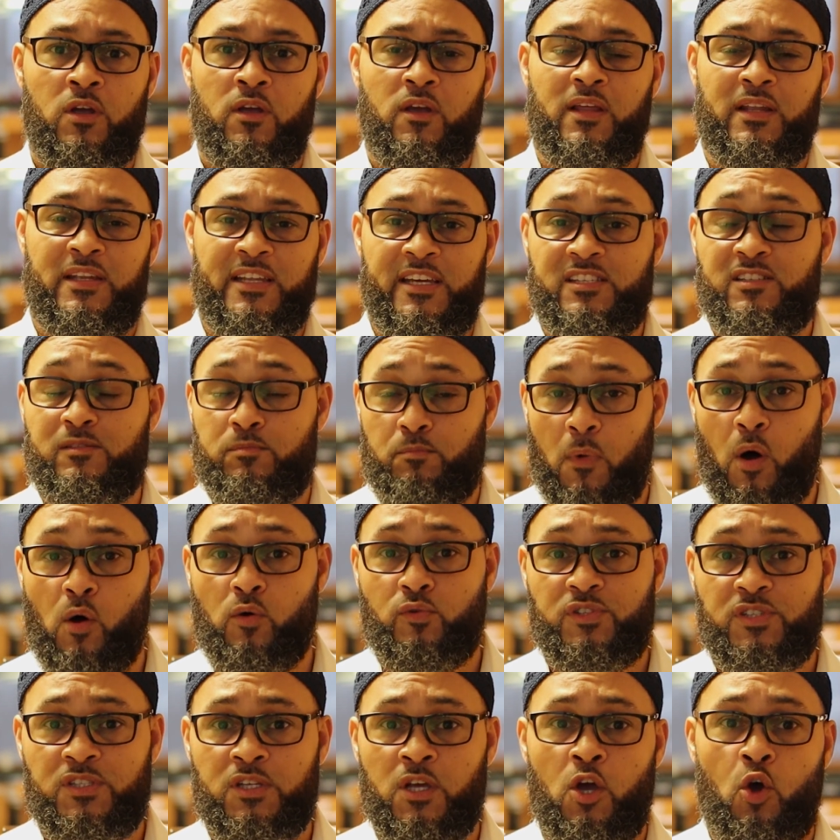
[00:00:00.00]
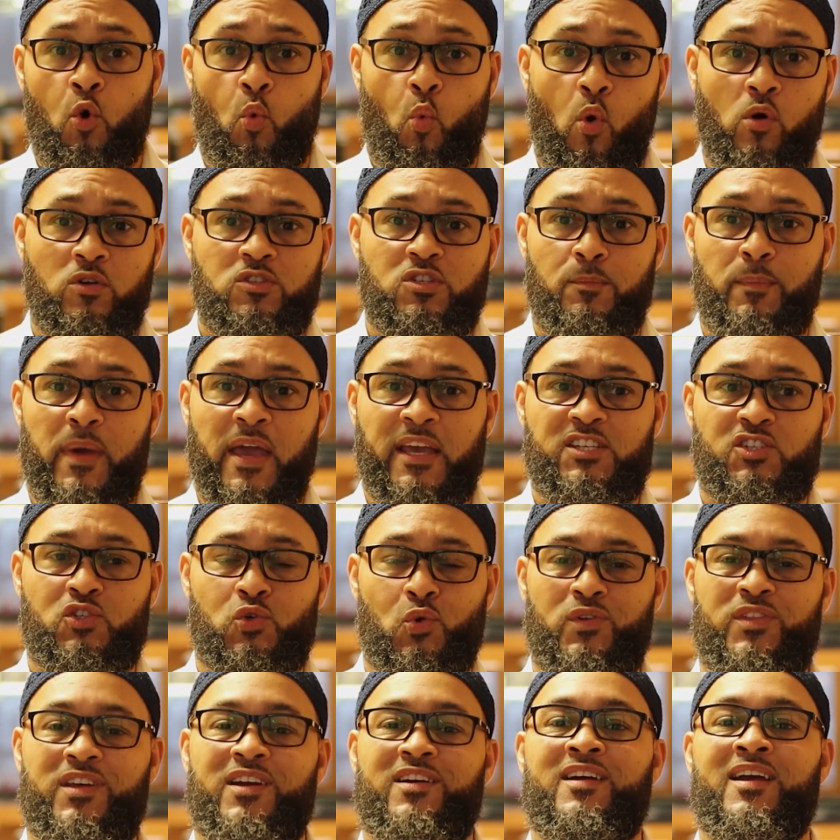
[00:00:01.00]
at least most, want to make
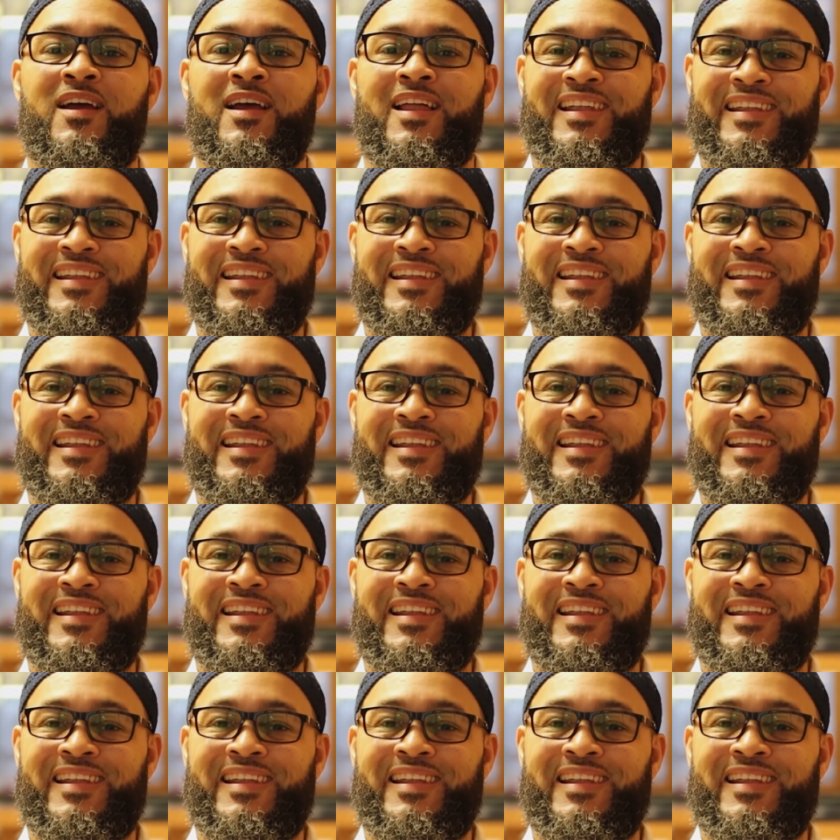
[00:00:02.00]
sure their